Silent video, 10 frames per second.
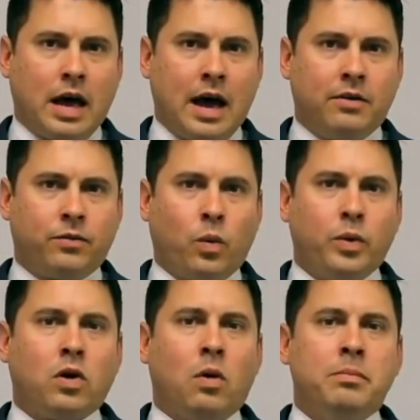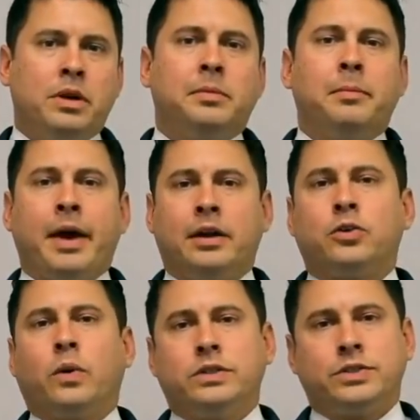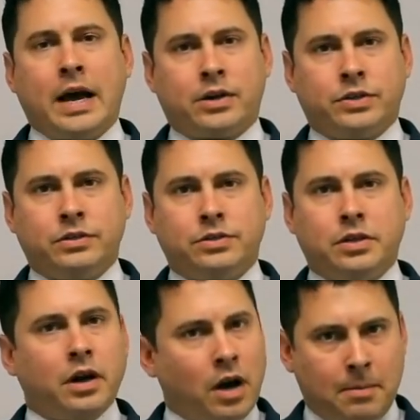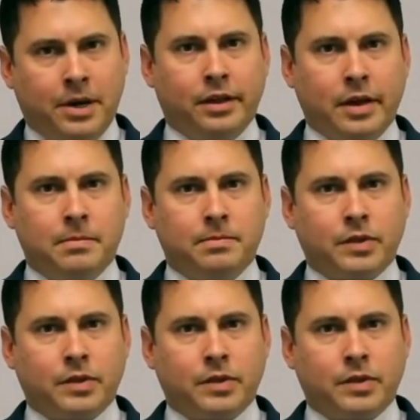have what we call minimum mandatory sanctions that accompany them.